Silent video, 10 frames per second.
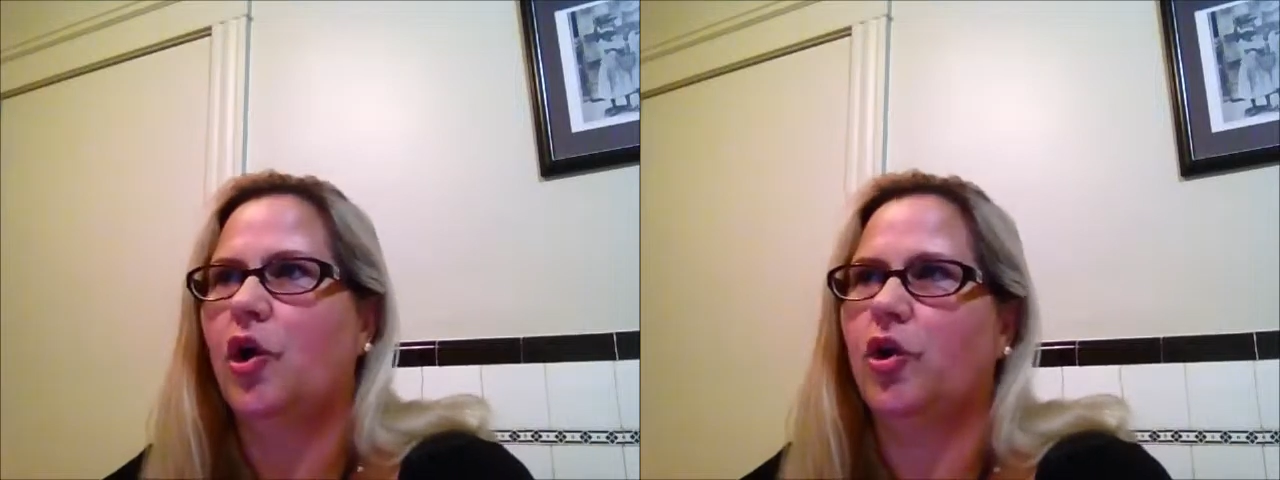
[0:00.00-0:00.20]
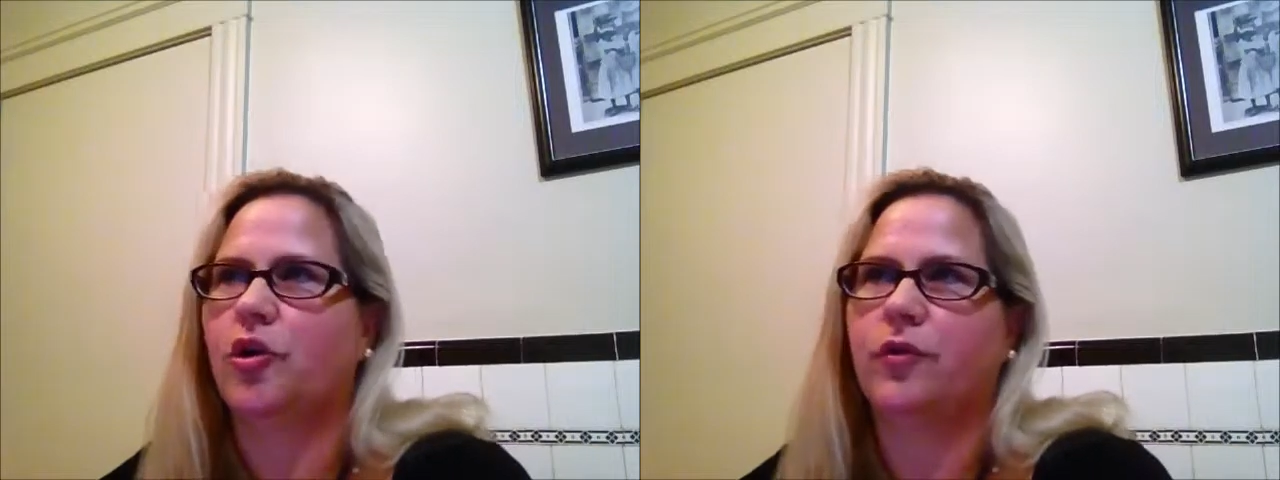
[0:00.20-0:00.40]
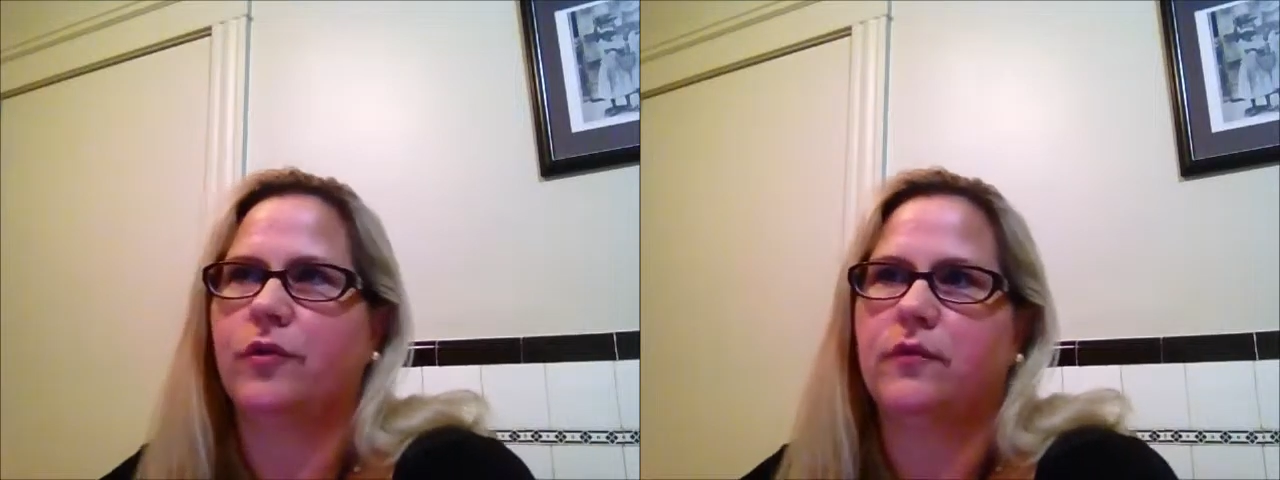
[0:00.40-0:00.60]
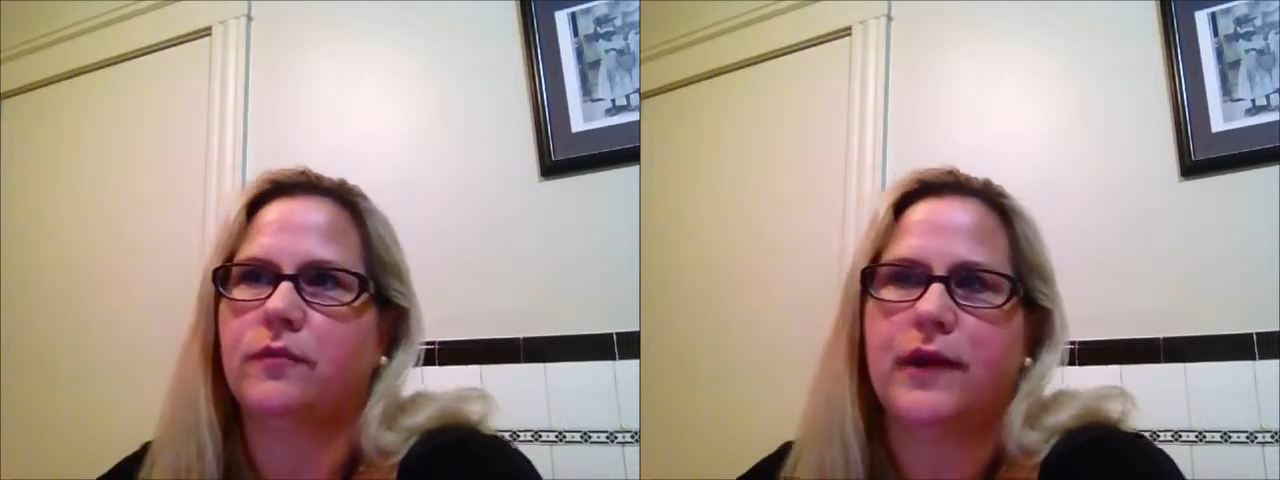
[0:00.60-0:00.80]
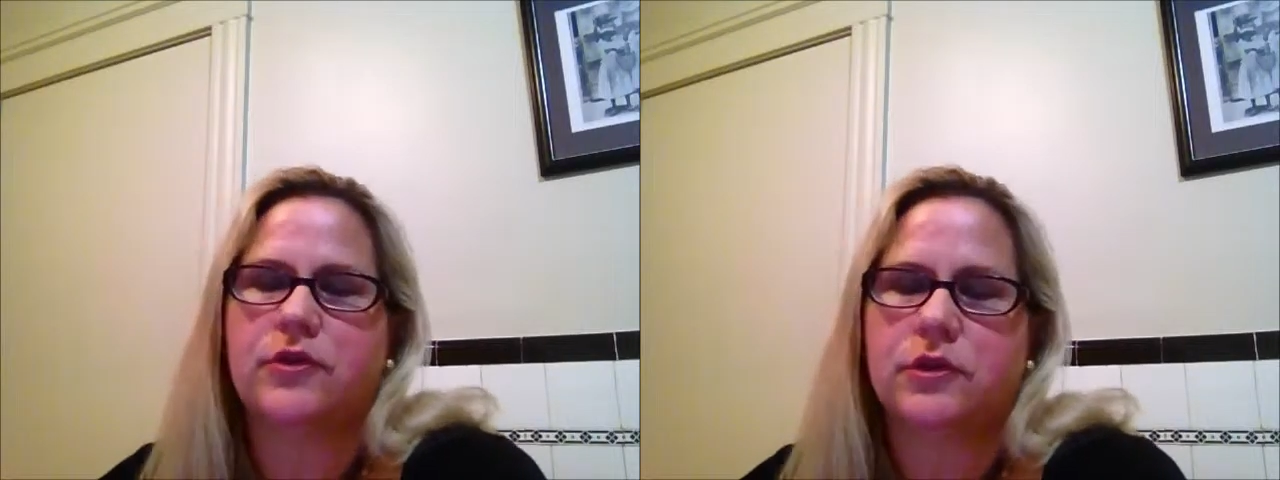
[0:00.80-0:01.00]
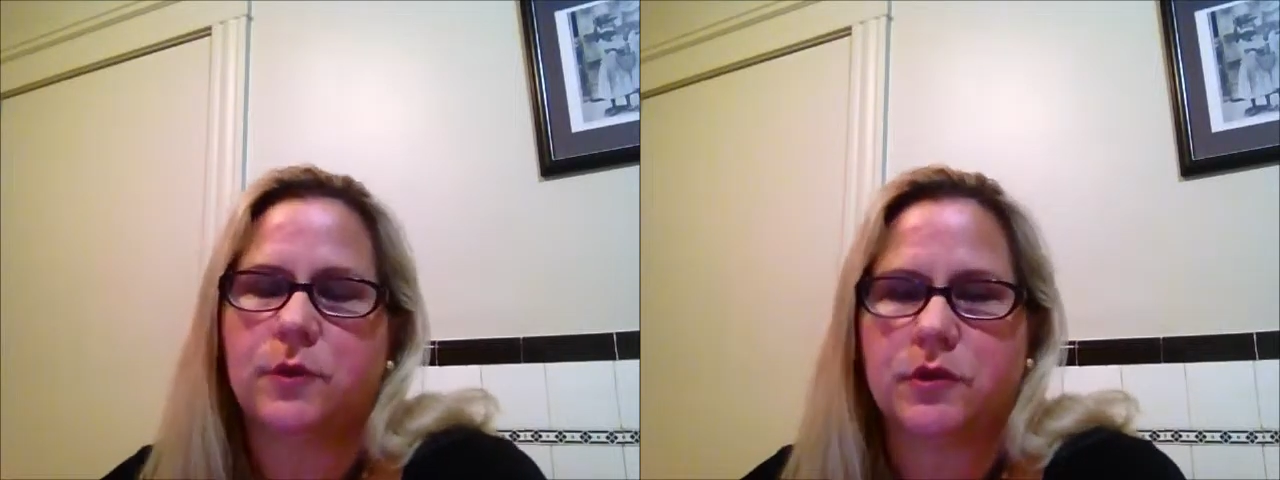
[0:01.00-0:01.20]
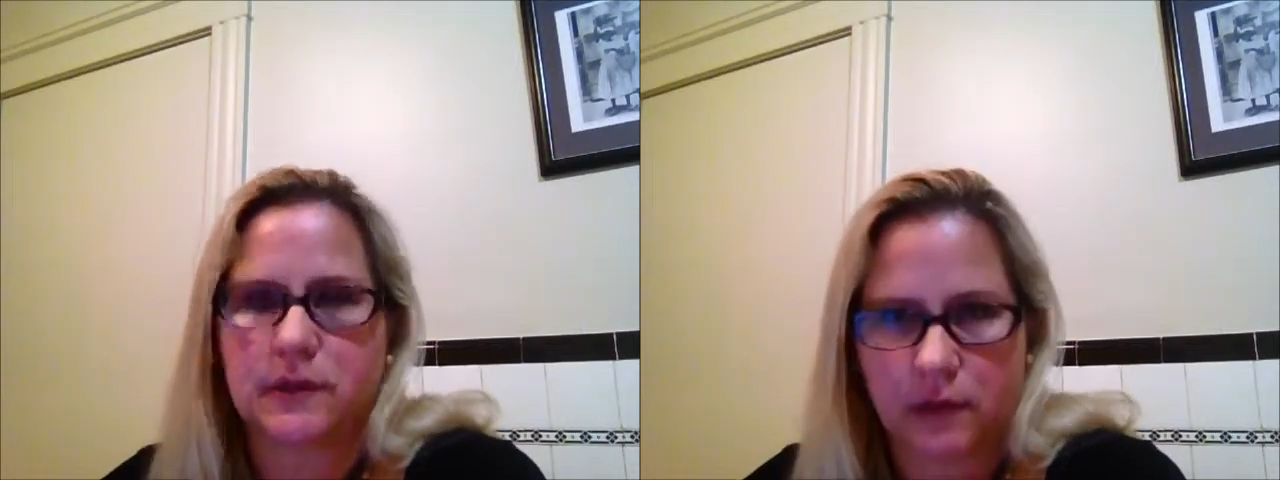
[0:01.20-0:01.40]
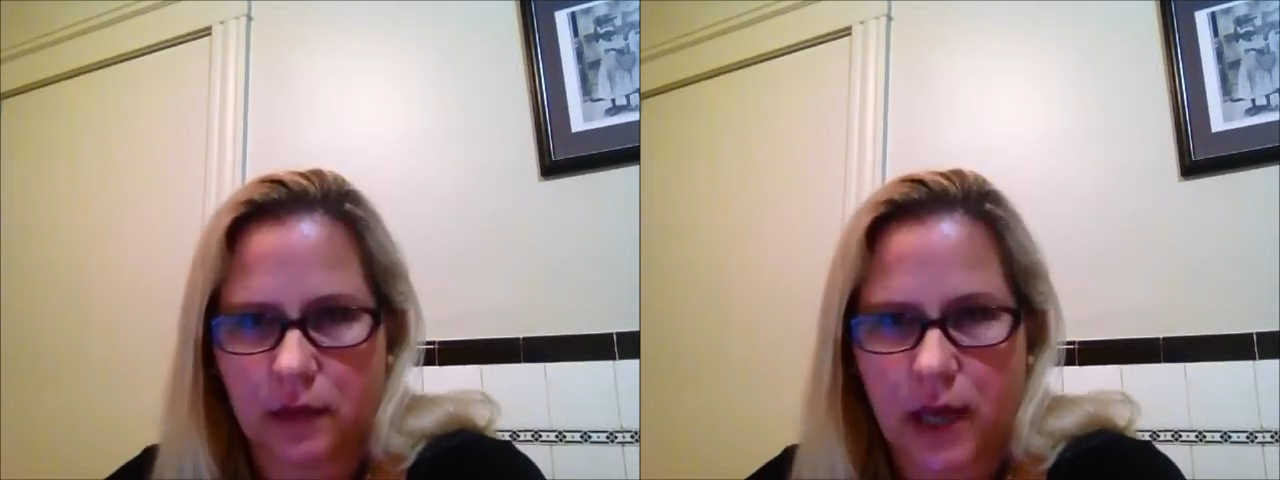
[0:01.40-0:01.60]
earth and vegetables
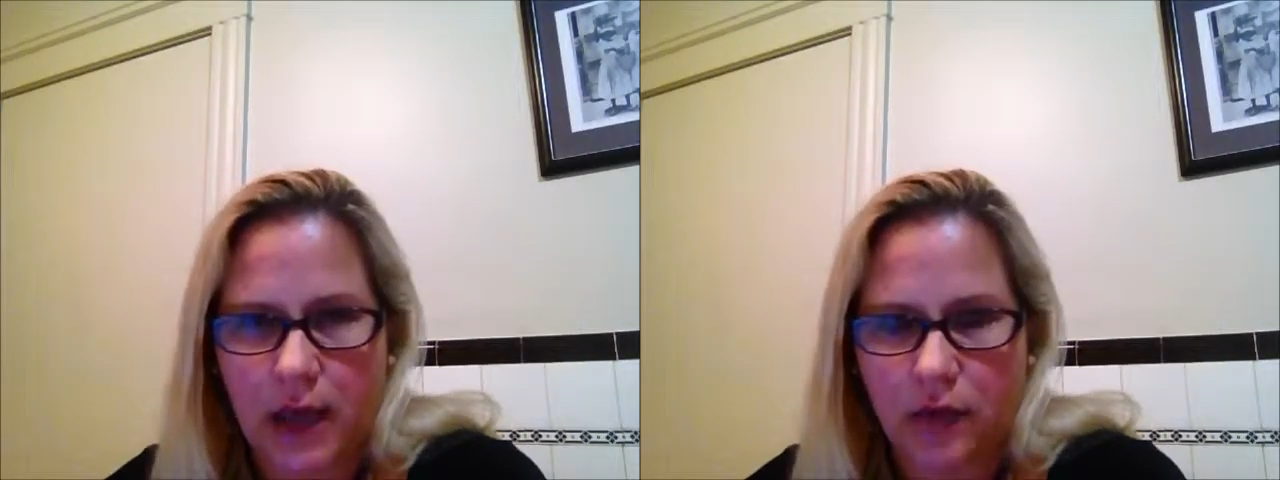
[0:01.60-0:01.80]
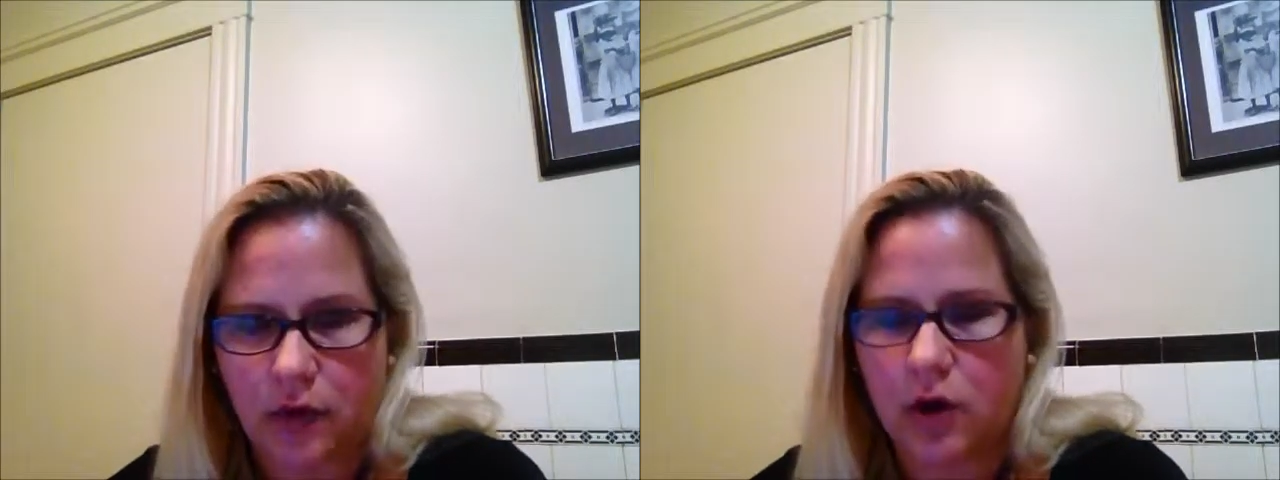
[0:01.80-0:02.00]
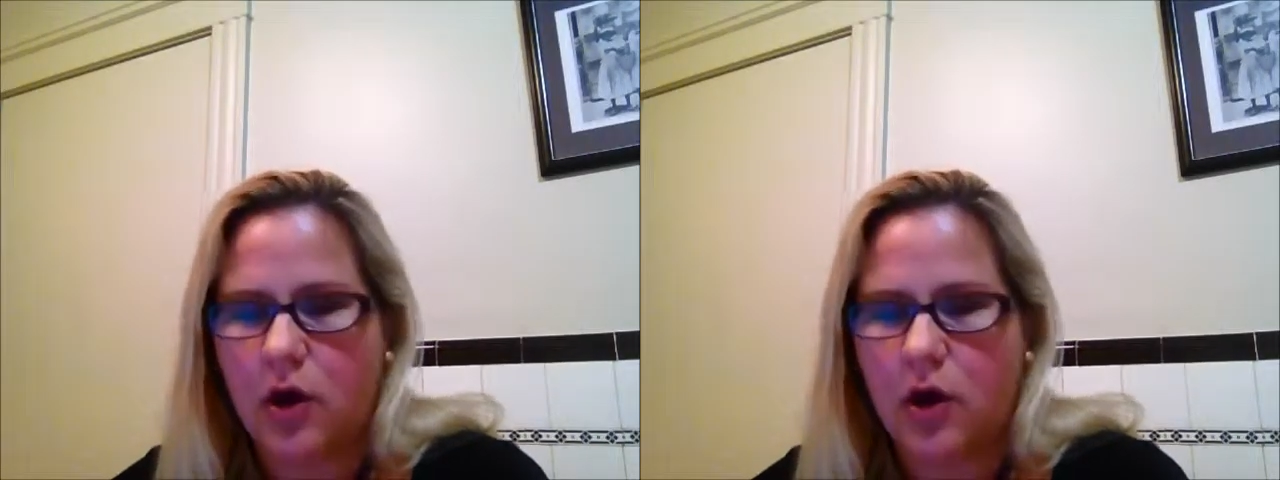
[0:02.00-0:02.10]
and leather,